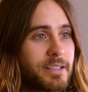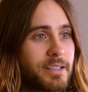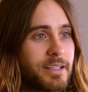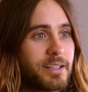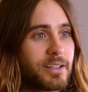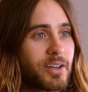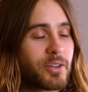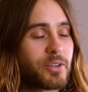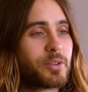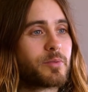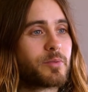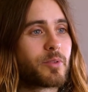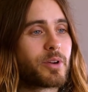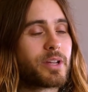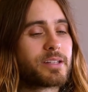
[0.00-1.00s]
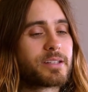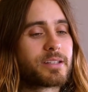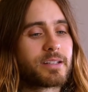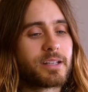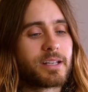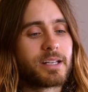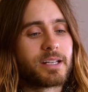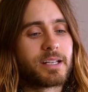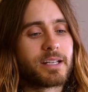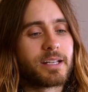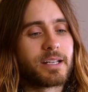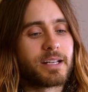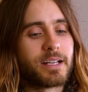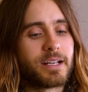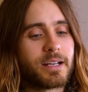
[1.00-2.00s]
a, a good friend.
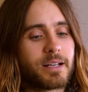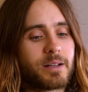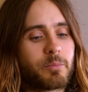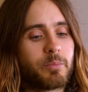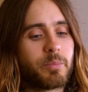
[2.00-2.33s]
Uh,